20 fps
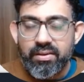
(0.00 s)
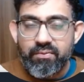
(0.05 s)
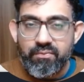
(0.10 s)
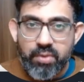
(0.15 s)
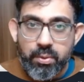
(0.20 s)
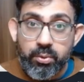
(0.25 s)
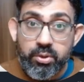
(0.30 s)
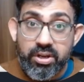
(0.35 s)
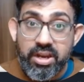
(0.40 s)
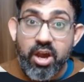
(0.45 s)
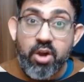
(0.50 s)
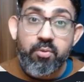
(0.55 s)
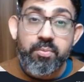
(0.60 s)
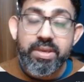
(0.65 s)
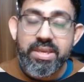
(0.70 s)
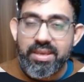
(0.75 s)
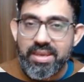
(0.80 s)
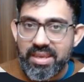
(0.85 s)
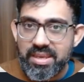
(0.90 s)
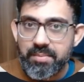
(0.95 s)
we would now
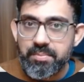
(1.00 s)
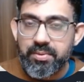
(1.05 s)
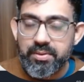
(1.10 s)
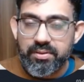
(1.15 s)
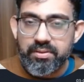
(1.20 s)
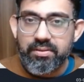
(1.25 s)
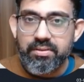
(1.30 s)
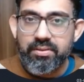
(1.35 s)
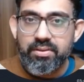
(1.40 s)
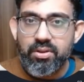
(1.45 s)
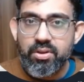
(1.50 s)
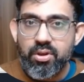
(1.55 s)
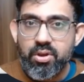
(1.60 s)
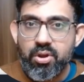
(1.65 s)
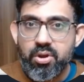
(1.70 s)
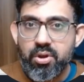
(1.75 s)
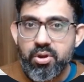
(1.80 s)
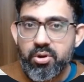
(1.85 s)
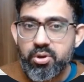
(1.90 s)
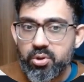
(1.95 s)
be able
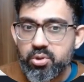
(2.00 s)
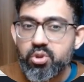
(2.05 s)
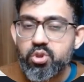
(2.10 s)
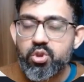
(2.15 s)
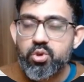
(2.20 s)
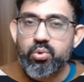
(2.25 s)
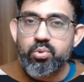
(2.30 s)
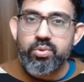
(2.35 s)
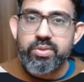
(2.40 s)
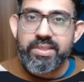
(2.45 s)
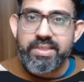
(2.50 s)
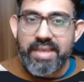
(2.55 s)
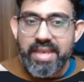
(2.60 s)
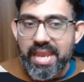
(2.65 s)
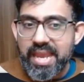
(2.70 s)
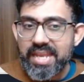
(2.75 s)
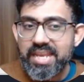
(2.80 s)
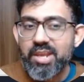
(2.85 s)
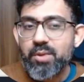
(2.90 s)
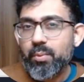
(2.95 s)
to choose
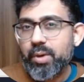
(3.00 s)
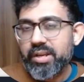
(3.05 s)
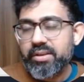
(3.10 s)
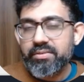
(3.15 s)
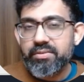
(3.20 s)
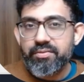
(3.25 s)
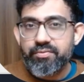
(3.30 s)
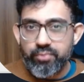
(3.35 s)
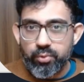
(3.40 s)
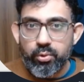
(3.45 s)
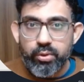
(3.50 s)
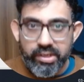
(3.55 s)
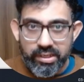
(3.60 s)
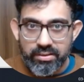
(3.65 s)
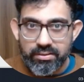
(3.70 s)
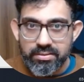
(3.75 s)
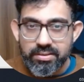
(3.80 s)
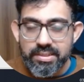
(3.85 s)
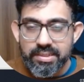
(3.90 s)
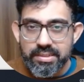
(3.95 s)
any one of the 4
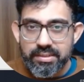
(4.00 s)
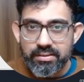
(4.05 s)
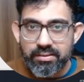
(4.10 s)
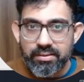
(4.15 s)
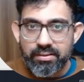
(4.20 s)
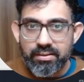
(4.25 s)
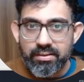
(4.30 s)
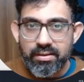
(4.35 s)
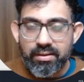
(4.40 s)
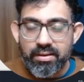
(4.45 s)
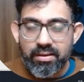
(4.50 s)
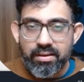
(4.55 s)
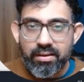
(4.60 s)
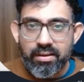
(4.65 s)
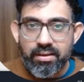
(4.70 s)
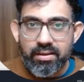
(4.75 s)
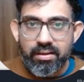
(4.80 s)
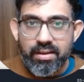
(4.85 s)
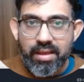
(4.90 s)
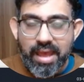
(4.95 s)
years,
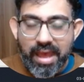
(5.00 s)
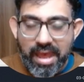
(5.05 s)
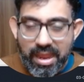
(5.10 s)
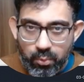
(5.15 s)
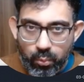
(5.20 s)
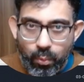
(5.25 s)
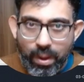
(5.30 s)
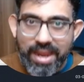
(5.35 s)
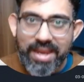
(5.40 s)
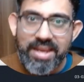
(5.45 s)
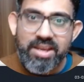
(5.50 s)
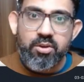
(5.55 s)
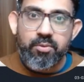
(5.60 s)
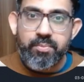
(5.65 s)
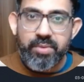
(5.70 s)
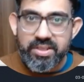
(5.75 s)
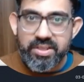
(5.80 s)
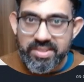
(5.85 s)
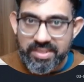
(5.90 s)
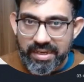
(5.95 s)
and while you're
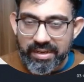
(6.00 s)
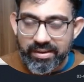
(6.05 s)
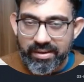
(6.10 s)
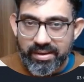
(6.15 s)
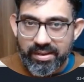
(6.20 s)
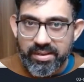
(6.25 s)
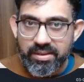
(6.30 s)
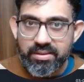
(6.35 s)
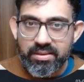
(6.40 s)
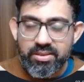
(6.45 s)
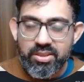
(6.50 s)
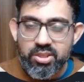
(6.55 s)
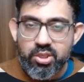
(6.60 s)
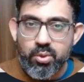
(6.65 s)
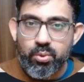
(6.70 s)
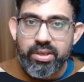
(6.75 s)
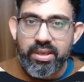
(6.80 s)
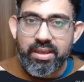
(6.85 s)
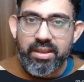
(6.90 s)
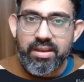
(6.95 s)
presenting, you
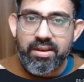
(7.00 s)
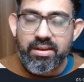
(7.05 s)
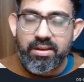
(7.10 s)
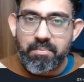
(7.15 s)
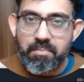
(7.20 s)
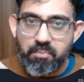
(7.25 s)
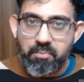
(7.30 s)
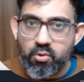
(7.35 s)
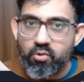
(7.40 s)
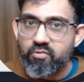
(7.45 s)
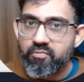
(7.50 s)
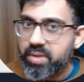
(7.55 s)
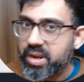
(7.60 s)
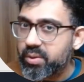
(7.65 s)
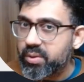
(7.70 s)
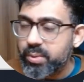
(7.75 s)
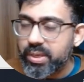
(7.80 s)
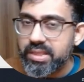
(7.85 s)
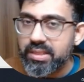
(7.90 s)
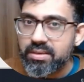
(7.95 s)
can move
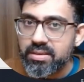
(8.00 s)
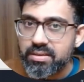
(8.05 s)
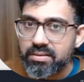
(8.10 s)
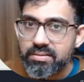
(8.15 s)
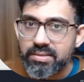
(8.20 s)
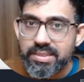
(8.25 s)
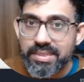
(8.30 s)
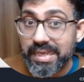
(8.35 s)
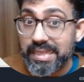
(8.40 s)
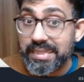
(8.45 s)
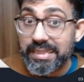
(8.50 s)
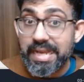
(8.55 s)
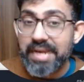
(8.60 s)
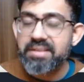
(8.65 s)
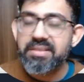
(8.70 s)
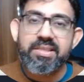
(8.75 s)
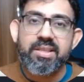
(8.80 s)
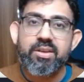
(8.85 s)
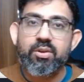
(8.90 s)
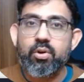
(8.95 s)
between the years, and that
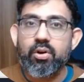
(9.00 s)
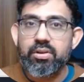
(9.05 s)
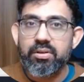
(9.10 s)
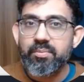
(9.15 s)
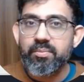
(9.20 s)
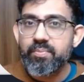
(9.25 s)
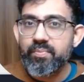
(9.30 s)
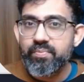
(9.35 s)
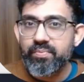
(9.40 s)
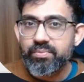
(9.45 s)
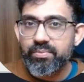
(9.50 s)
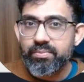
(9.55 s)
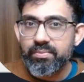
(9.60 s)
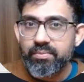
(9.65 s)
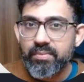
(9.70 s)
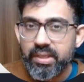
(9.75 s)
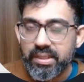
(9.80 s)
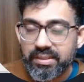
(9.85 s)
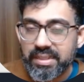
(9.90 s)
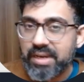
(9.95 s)
is the column
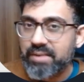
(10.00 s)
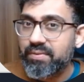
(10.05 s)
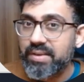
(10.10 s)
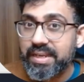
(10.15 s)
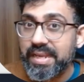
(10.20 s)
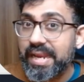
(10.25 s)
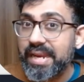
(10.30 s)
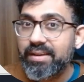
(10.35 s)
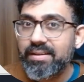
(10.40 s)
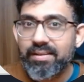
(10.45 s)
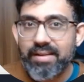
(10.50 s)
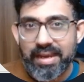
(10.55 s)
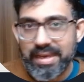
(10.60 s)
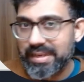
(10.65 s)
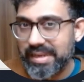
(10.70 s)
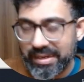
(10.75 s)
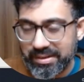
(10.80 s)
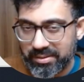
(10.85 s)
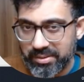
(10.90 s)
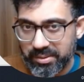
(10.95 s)
that will get
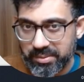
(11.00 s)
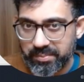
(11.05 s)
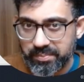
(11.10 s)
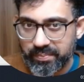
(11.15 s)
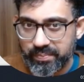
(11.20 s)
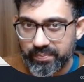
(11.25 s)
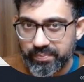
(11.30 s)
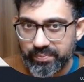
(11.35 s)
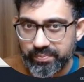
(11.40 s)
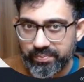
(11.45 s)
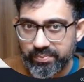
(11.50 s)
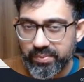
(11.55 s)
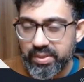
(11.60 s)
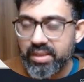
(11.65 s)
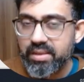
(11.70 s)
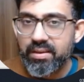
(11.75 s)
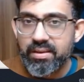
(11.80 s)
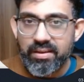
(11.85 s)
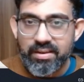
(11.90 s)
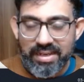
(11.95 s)
highlighted.
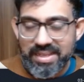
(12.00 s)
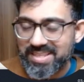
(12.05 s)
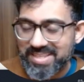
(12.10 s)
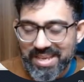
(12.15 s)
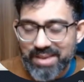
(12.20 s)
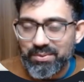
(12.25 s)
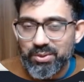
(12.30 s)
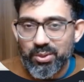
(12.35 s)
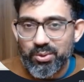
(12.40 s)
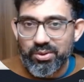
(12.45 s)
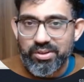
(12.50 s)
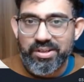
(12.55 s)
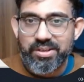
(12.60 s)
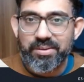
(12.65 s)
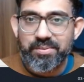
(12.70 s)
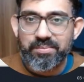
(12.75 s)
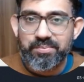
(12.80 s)
Let's have a look.